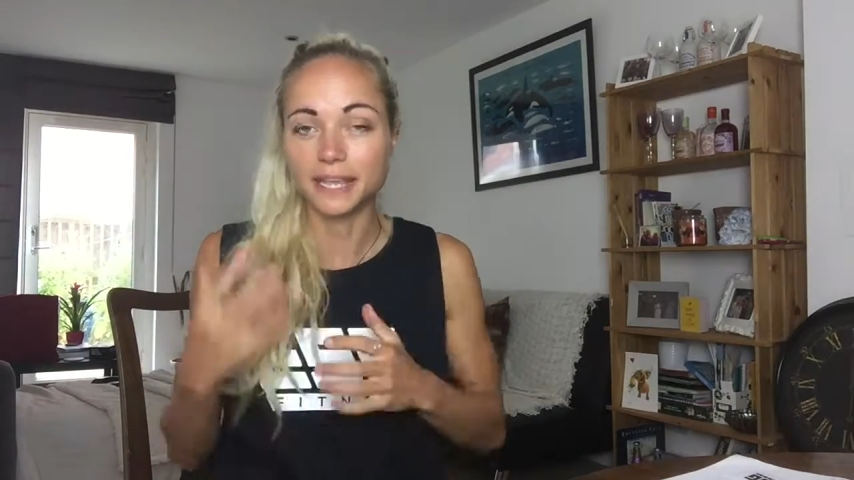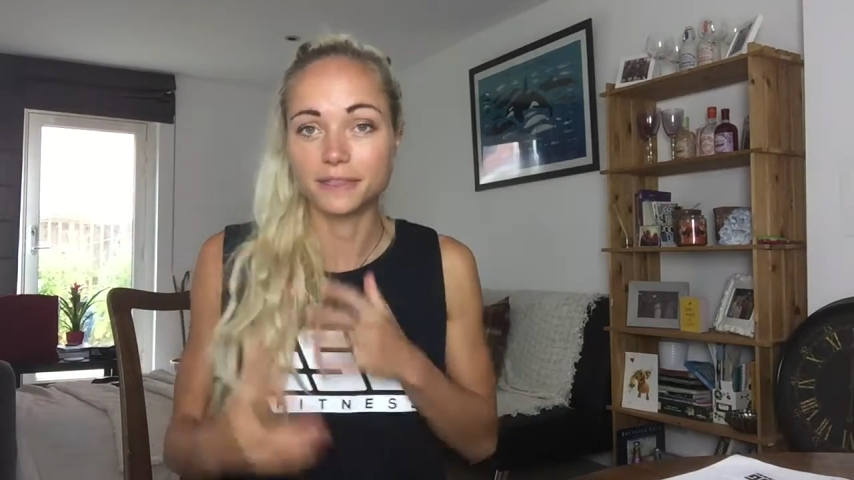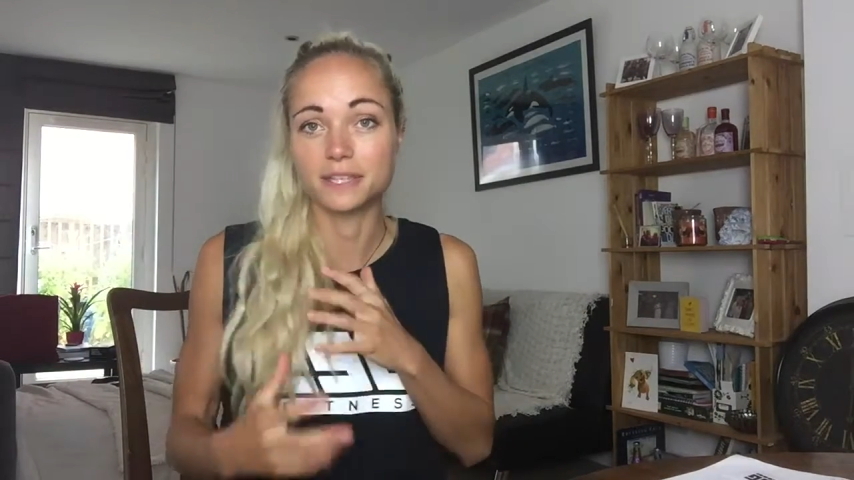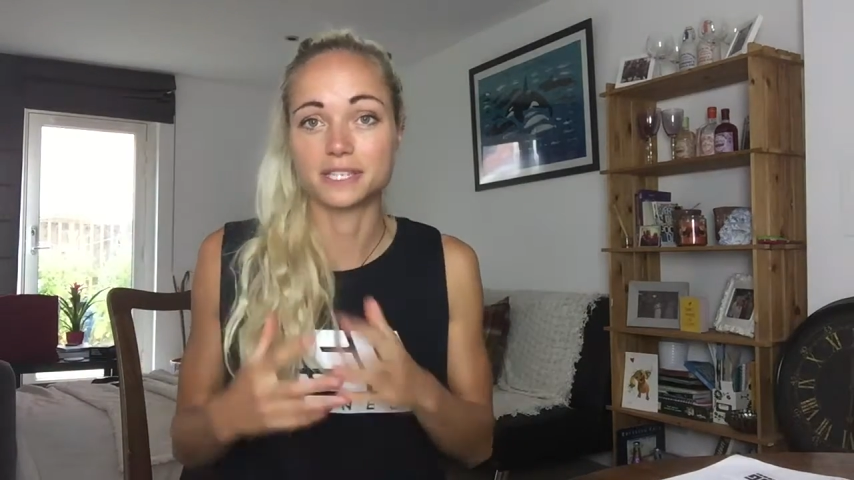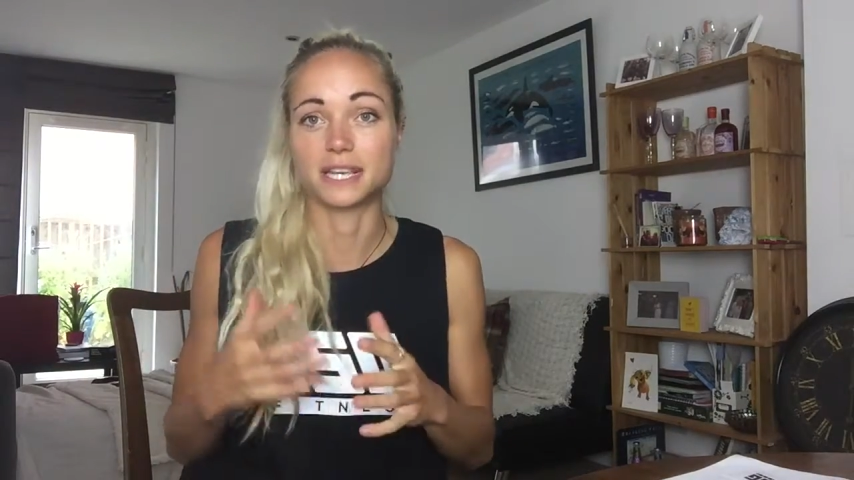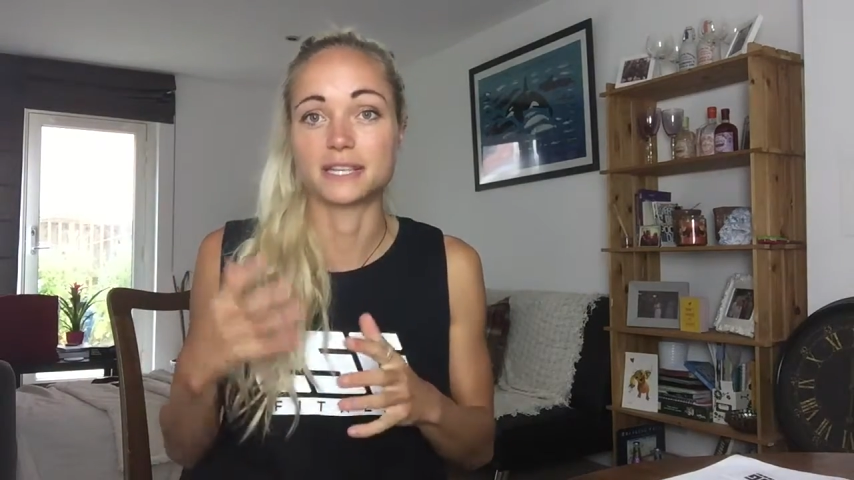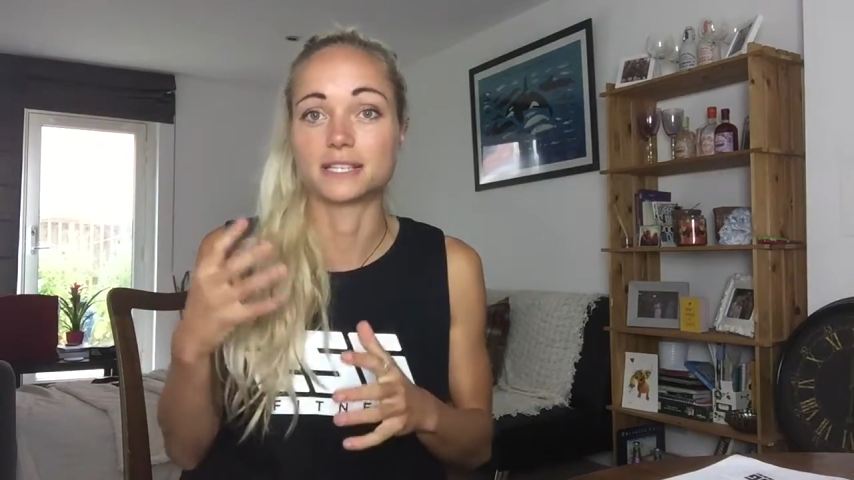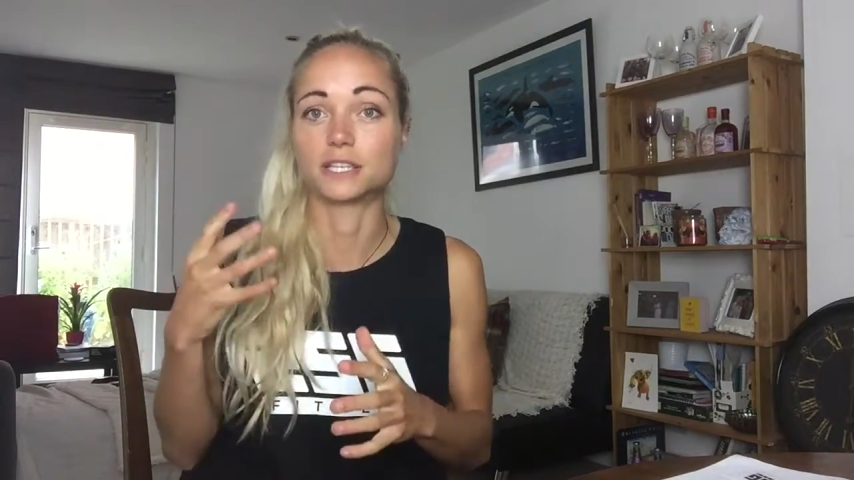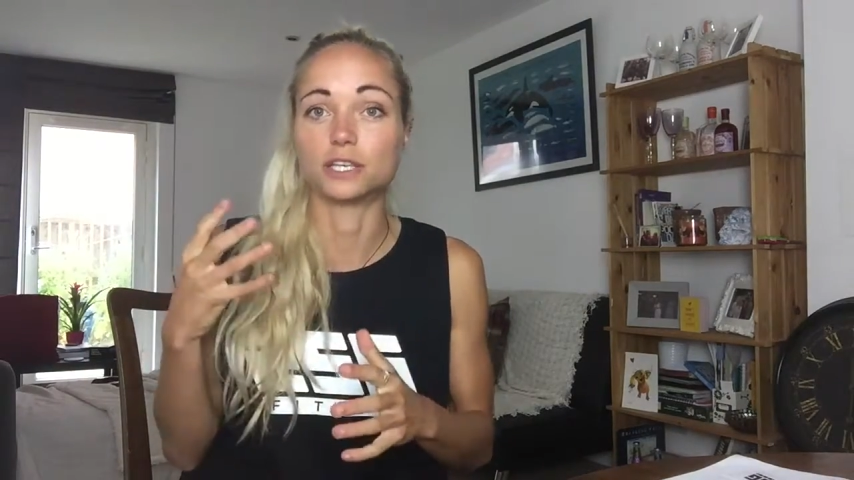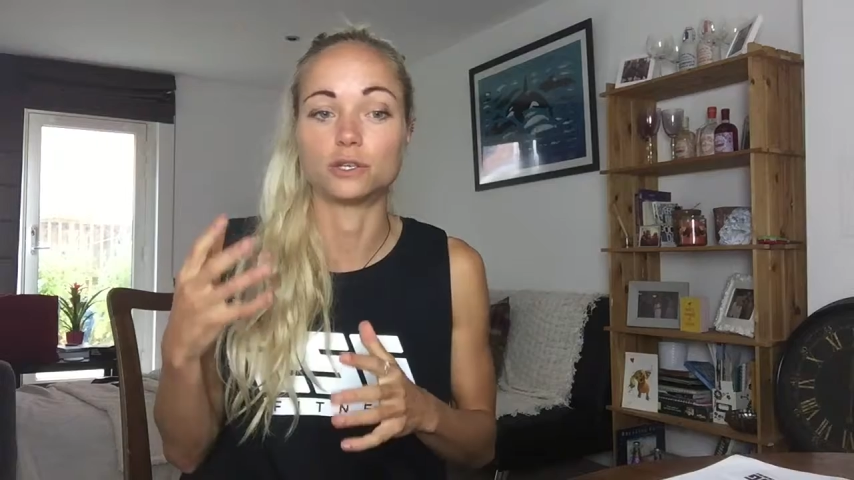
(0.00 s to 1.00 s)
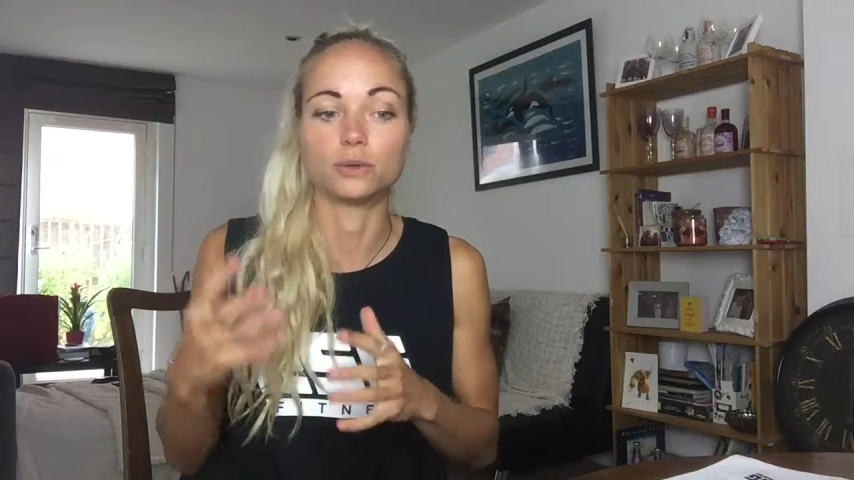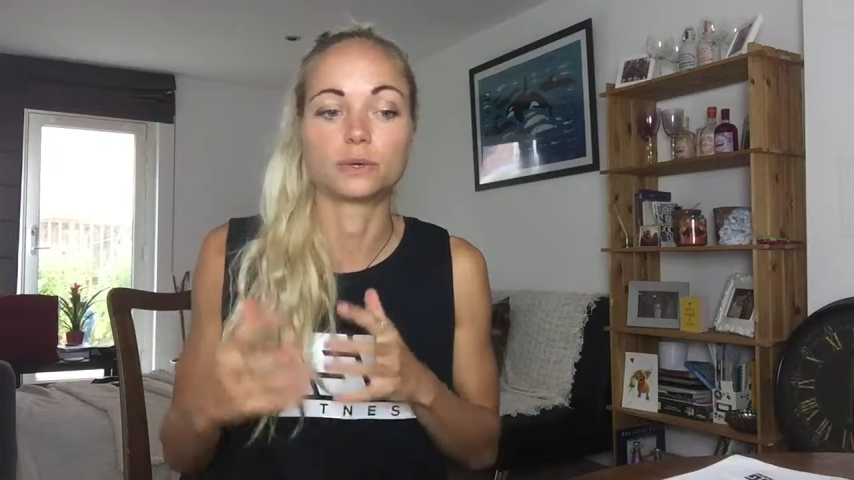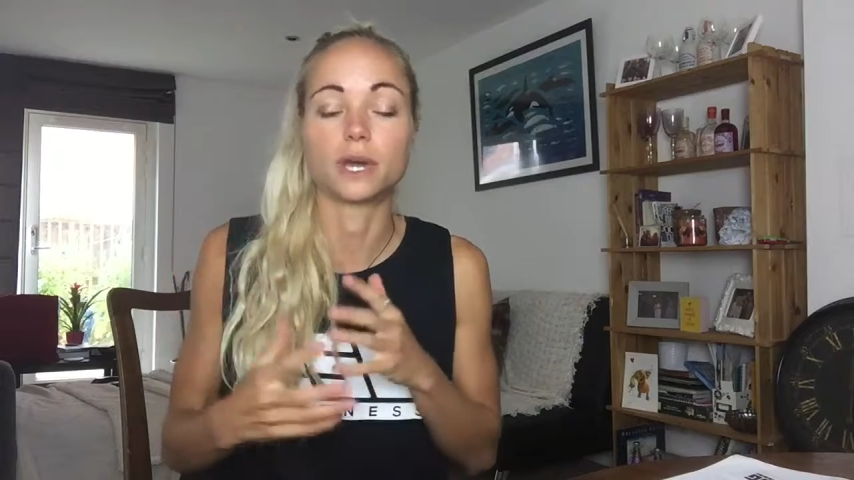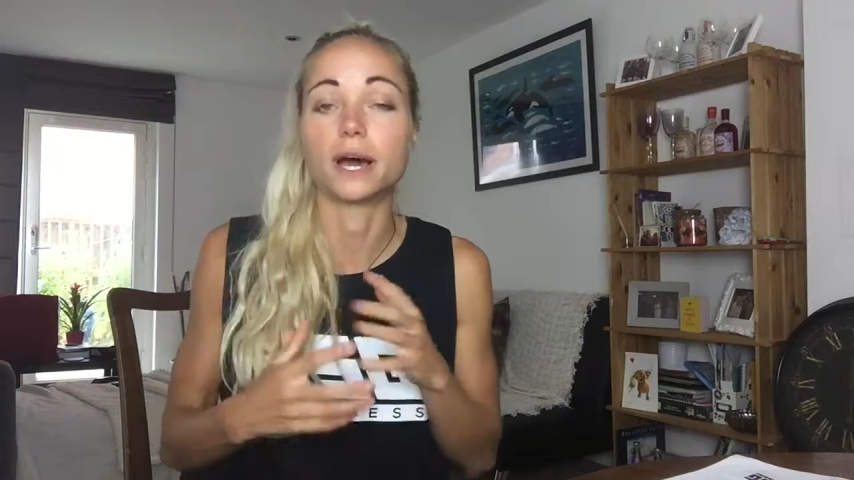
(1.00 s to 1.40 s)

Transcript: in the sense that you